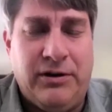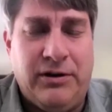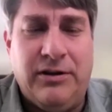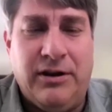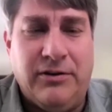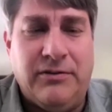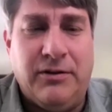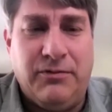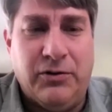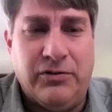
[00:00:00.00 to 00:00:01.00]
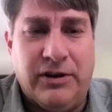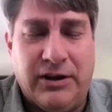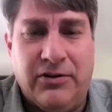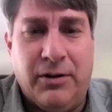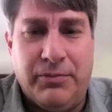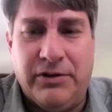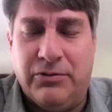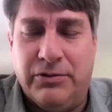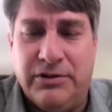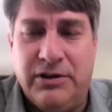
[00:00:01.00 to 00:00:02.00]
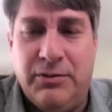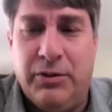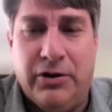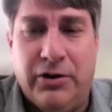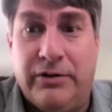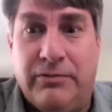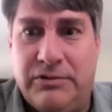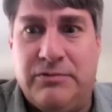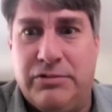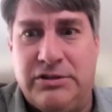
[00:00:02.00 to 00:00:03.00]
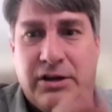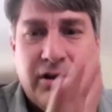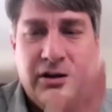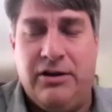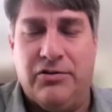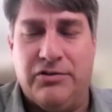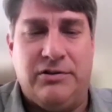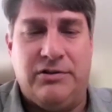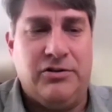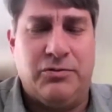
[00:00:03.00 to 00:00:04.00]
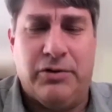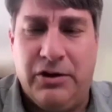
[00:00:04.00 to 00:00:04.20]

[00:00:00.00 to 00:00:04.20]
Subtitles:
it feels like a dump because it was an email that suddenly here's